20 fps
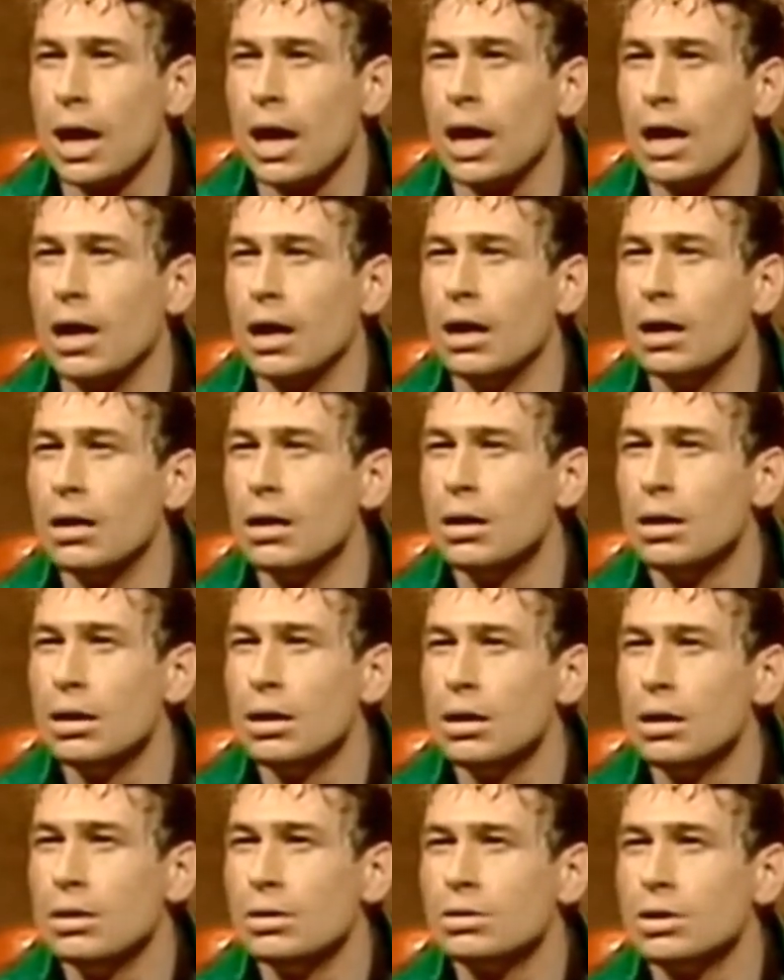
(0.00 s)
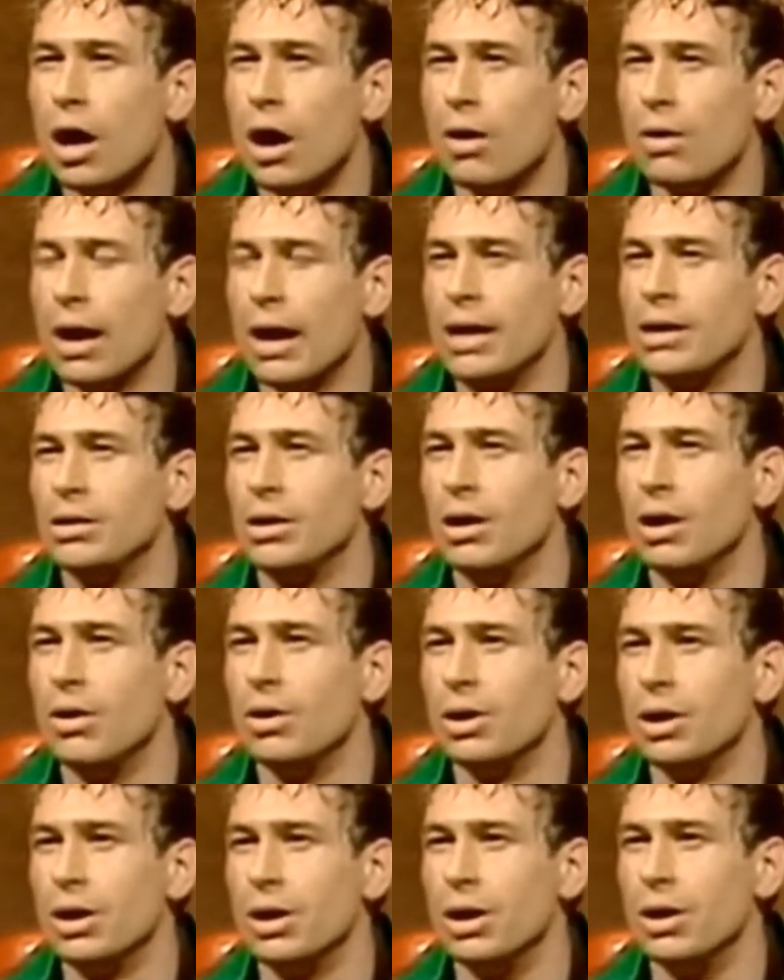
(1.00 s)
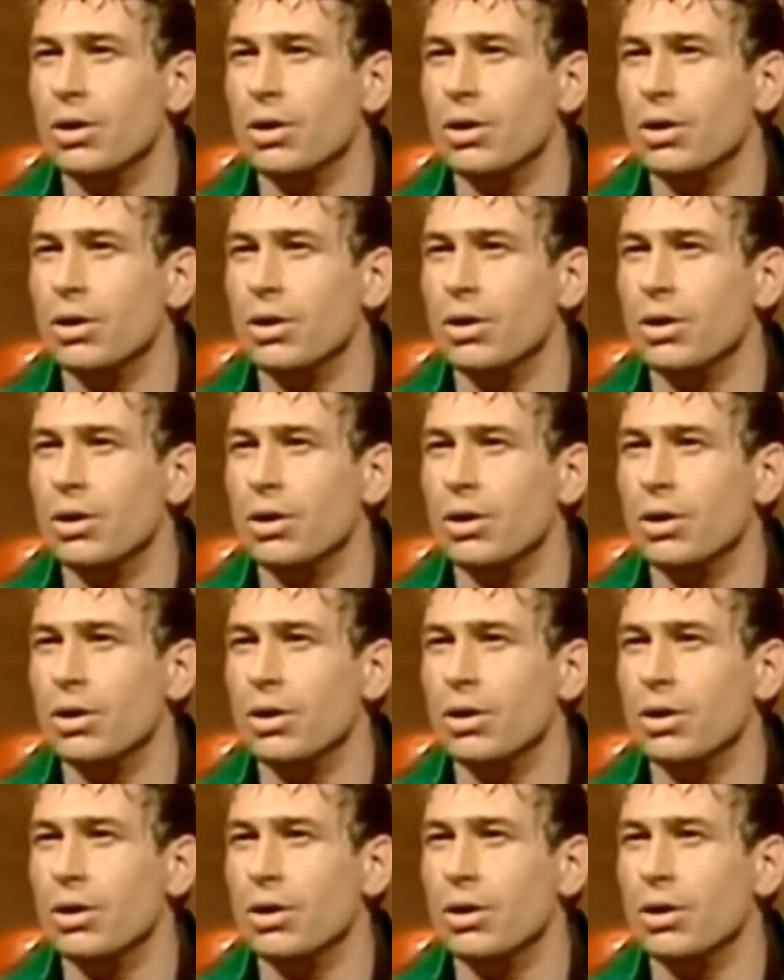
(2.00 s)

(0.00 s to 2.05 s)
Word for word: Hey. Don't I know